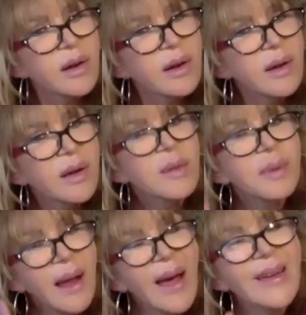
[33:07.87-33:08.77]

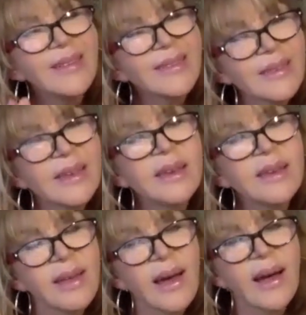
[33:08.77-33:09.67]
but I see
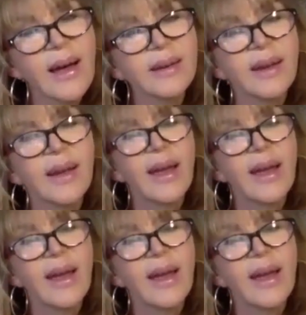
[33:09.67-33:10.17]
that